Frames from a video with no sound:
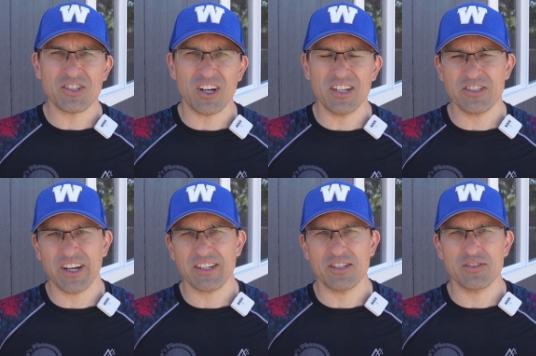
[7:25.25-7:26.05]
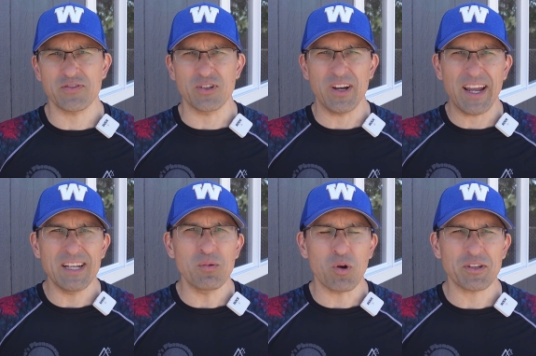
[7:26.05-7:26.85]
contractors for
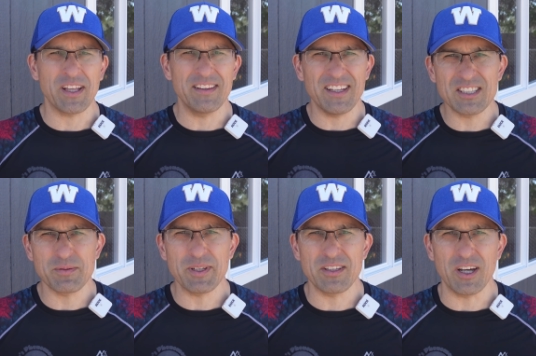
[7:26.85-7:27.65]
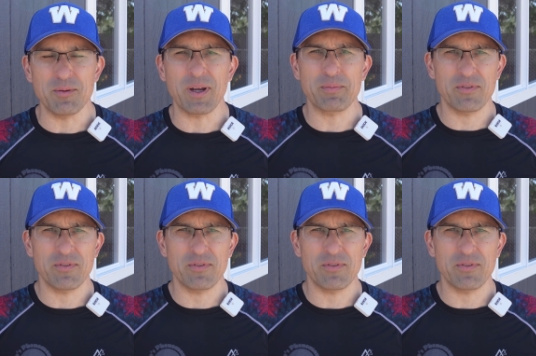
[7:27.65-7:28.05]
any work that needs to be done by